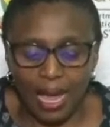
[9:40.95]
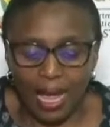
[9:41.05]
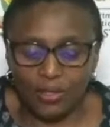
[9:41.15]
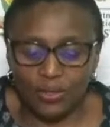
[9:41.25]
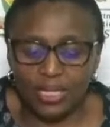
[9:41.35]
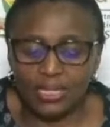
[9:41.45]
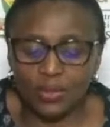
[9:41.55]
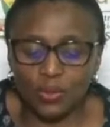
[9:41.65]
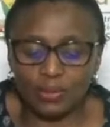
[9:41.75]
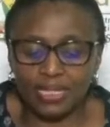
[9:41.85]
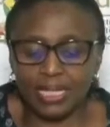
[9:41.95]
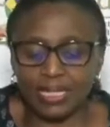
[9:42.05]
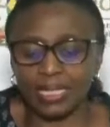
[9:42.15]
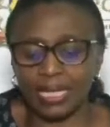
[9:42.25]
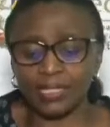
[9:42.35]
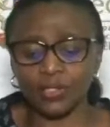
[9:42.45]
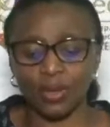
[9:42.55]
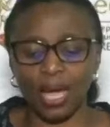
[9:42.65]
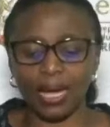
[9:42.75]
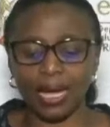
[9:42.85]
Accuracy will be taken
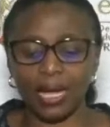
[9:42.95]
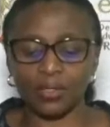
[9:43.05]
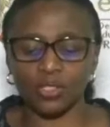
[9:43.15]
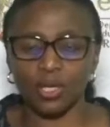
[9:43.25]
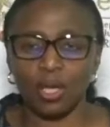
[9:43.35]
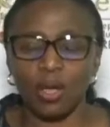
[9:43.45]
into account.